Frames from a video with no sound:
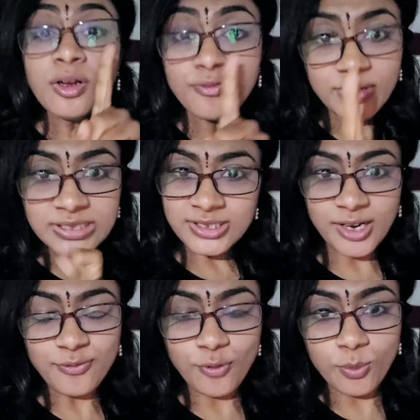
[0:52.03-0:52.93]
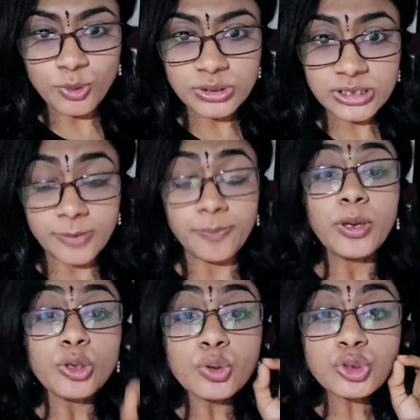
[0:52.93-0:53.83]
First and foremost tip,
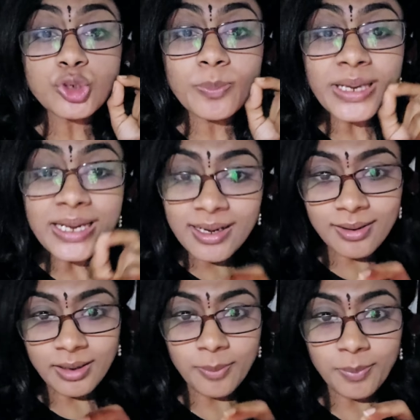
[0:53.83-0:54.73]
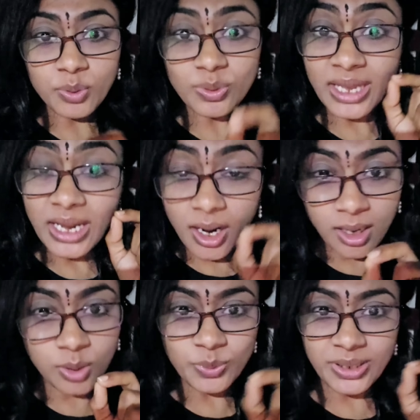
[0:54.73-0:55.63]
you should be clear about the
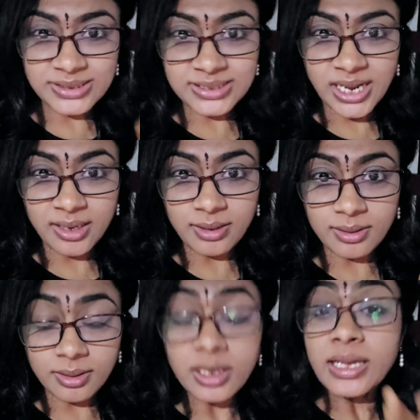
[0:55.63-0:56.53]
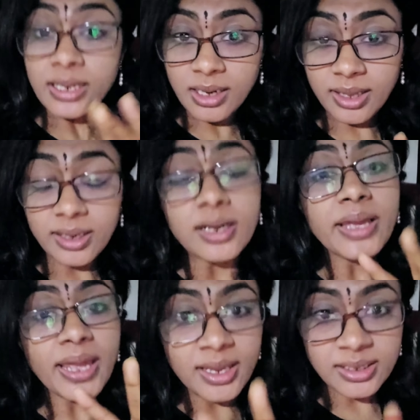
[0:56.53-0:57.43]
accounting standard like
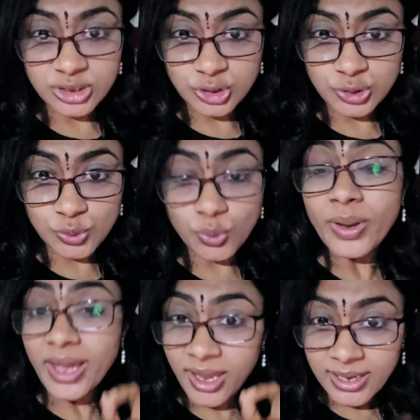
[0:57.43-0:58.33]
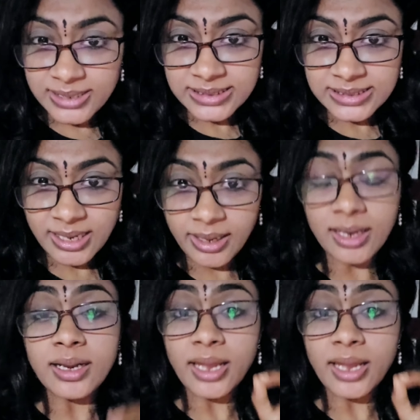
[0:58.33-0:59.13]
AS2, AS9,